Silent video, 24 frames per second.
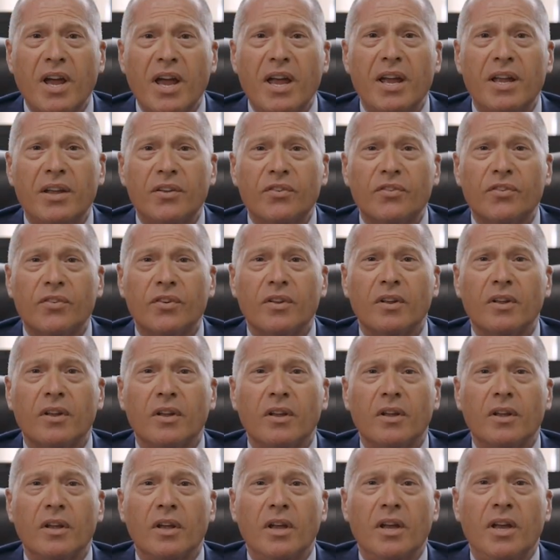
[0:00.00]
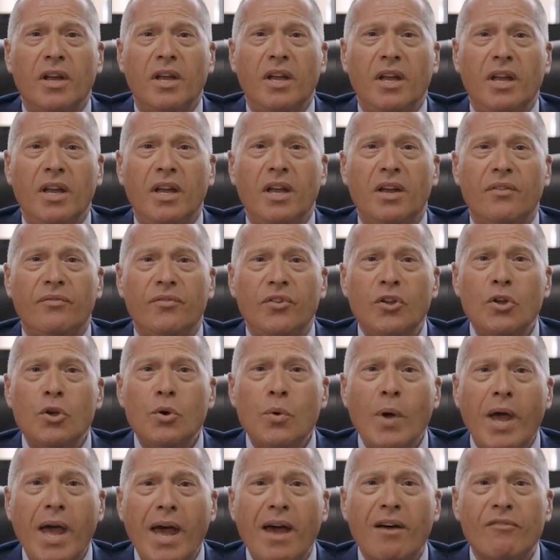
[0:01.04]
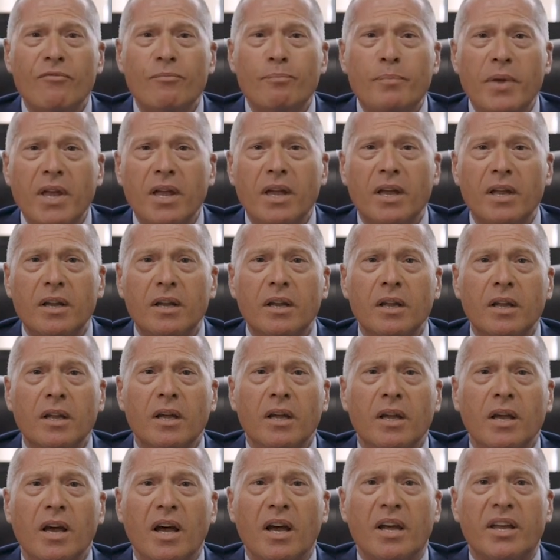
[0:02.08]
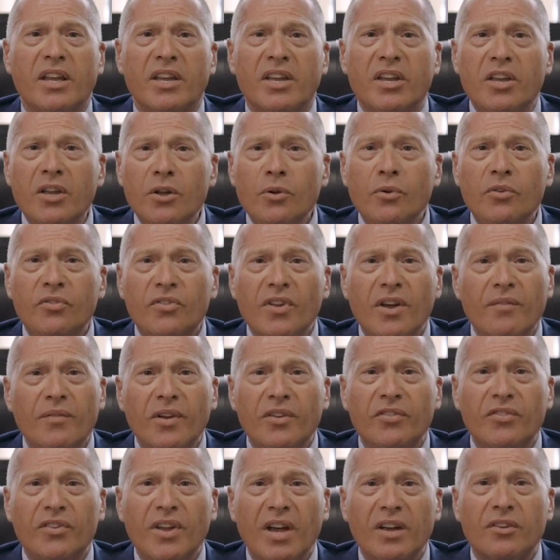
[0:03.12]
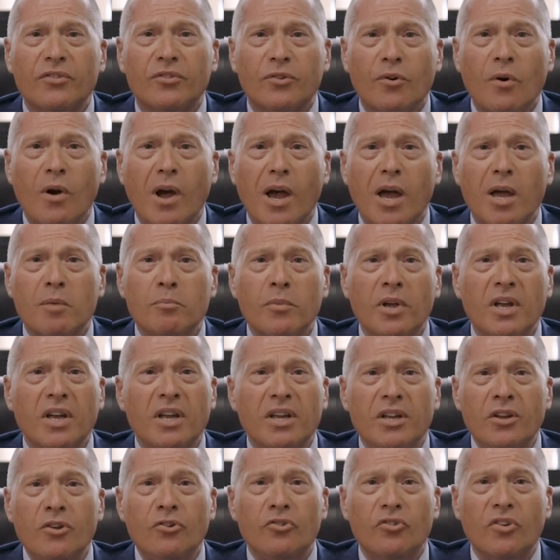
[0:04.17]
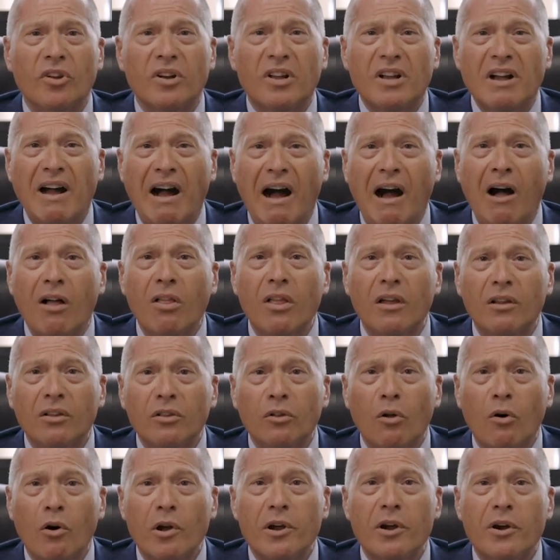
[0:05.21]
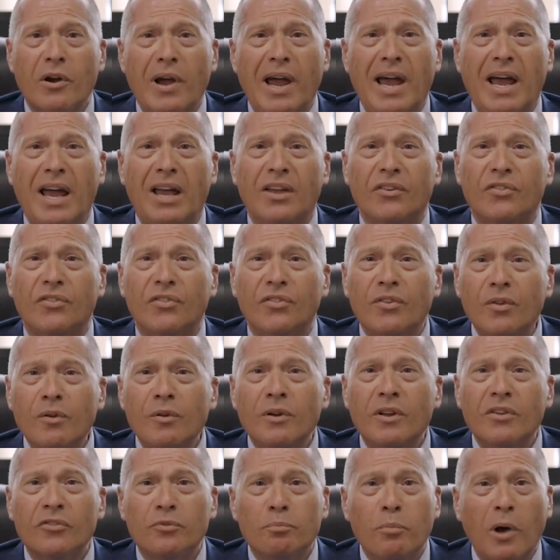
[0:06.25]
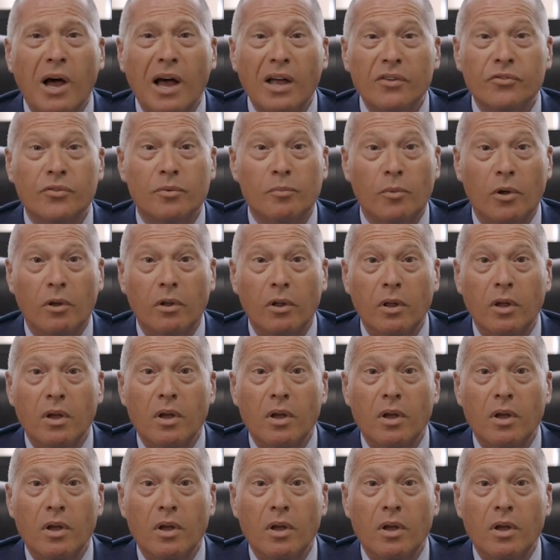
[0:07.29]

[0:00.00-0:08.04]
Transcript: case, if you have been accused of a sex crime, you should call a lawyer as soon as possible.